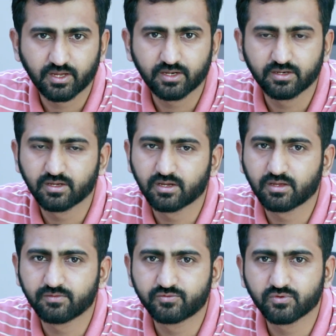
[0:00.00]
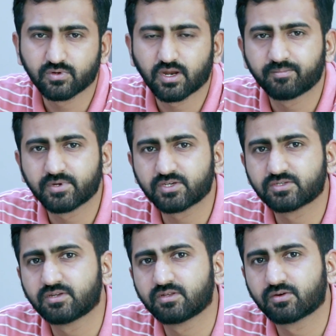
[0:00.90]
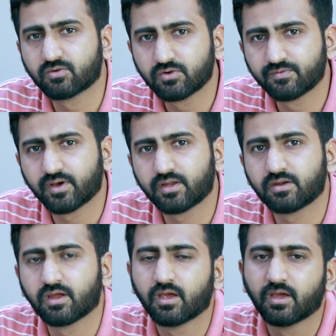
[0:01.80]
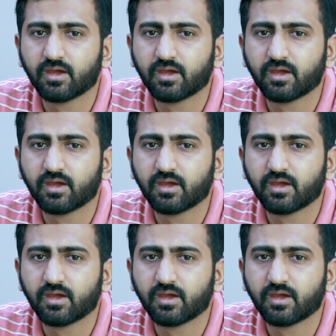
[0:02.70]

And if your application is a good one,